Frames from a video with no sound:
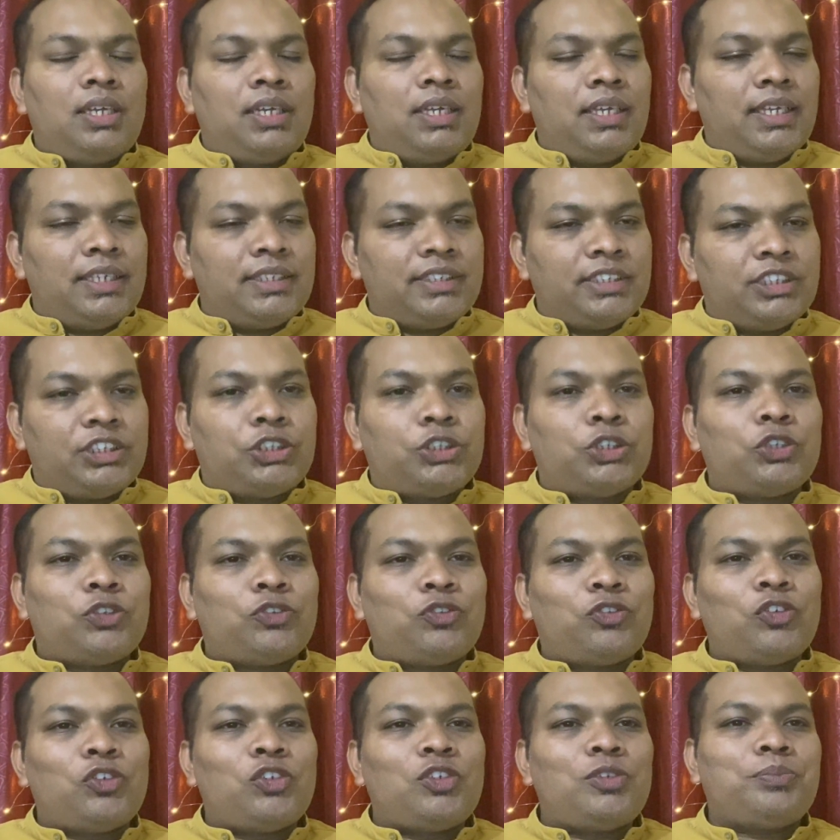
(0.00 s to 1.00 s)
Is it
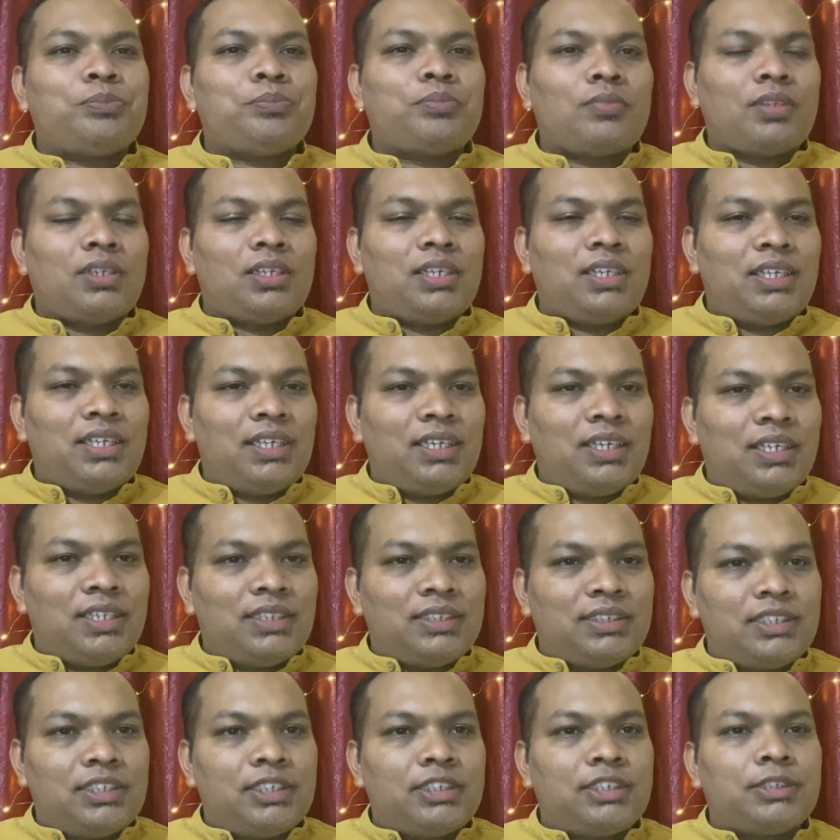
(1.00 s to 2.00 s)
truthful?
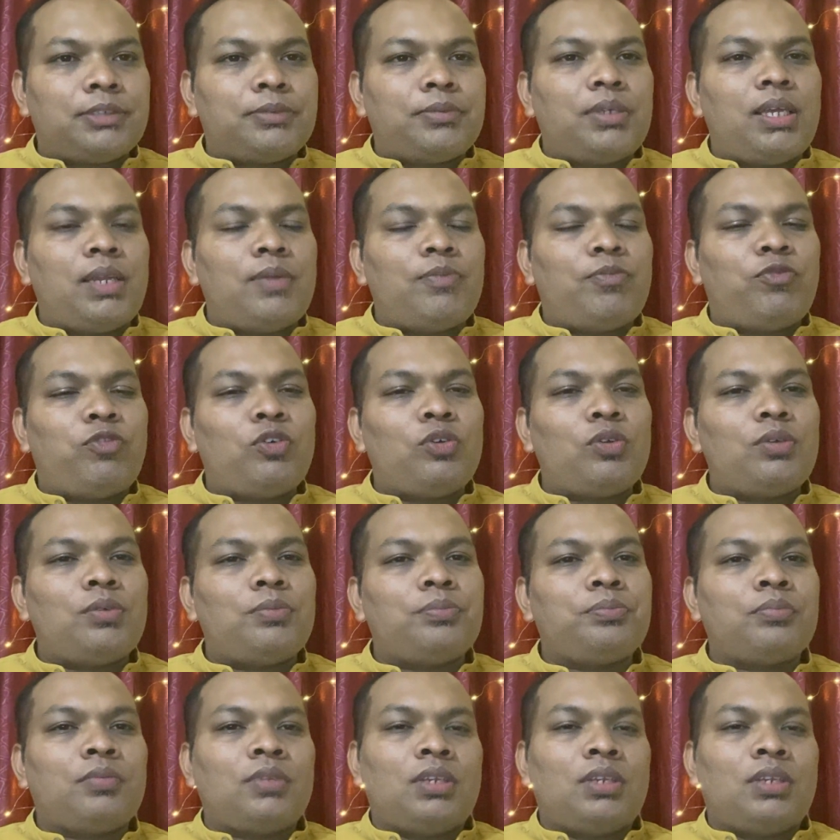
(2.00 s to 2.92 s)
Is it helpful?